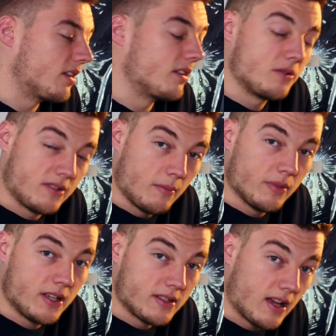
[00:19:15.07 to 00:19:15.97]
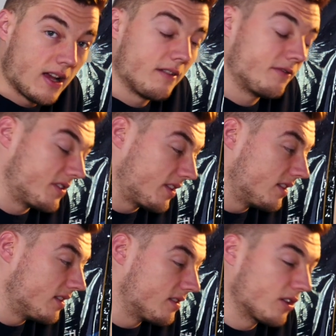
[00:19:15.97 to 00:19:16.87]
and those templates that I have for
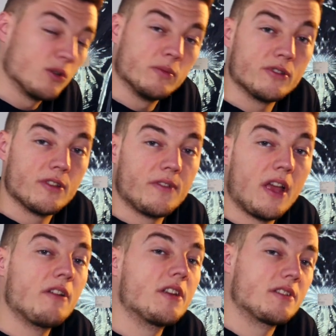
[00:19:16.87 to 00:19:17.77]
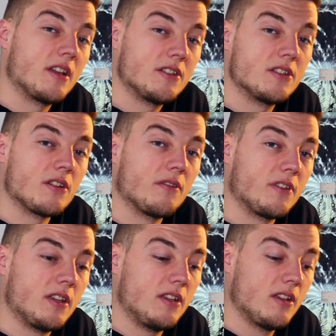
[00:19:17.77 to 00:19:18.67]
sending to couples at various stages of
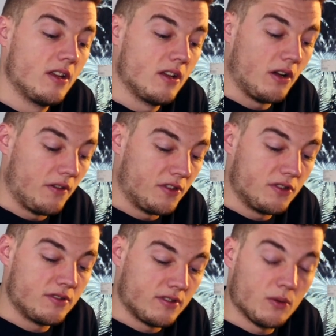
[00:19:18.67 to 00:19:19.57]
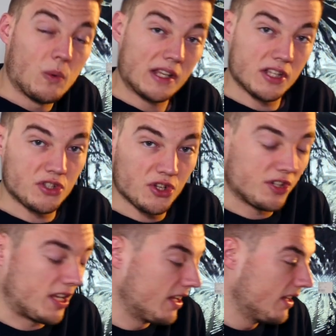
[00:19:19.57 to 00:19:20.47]
the wedding
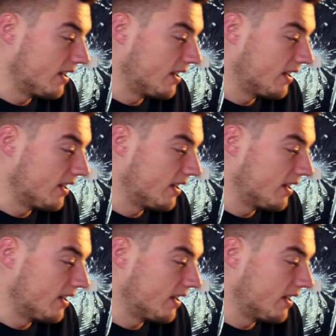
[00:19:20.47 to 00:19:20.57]
journey.